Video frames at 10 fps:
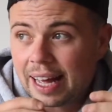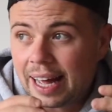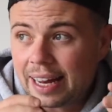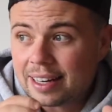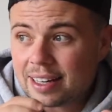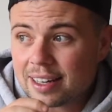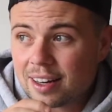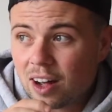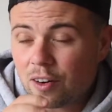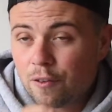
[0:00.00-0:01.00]
And
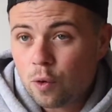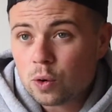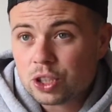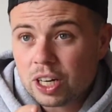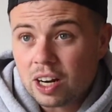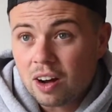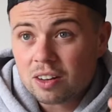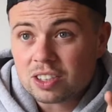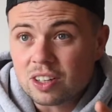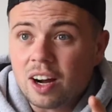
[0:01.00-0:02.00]
unfortunately,
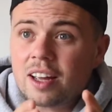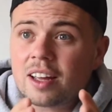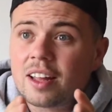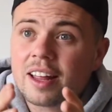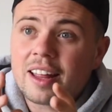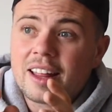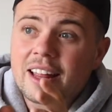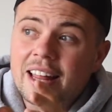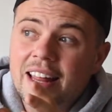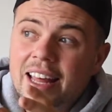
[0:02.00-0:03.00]
last night,
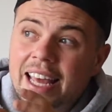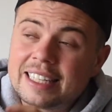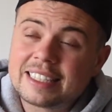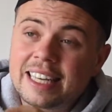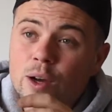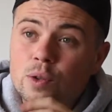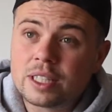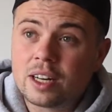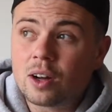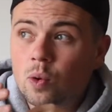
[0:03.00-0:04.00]
his skill
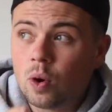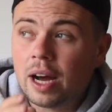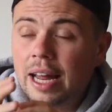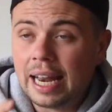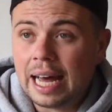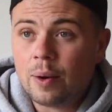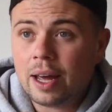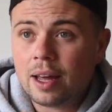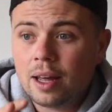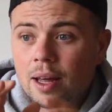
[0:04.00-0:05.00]
didn't quite allow
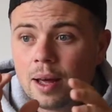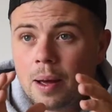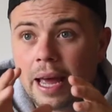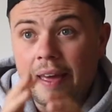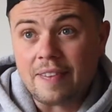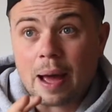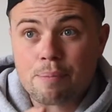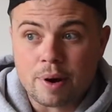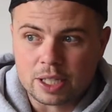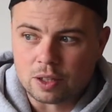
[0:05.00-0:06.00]
it in that
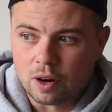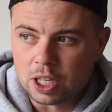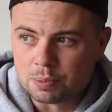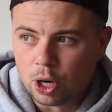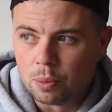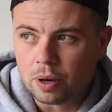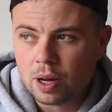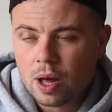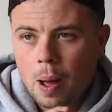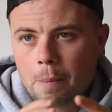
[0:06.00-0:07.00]
pressurised moment.
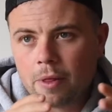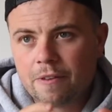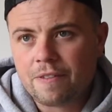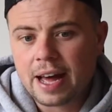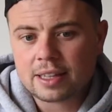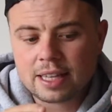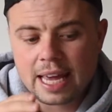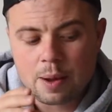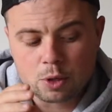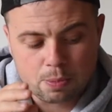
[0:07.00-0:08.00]
But the fact that
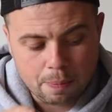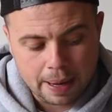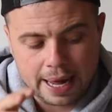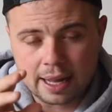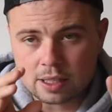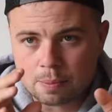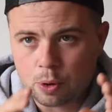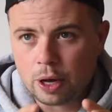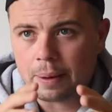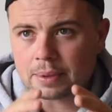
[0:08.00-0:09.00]
he was prepared to
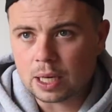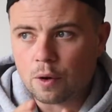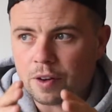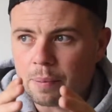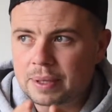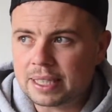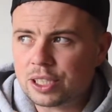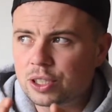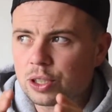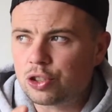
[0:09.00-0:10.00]
put himself in a
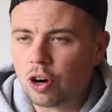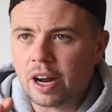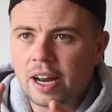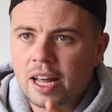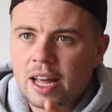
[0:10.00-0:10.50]
position to try and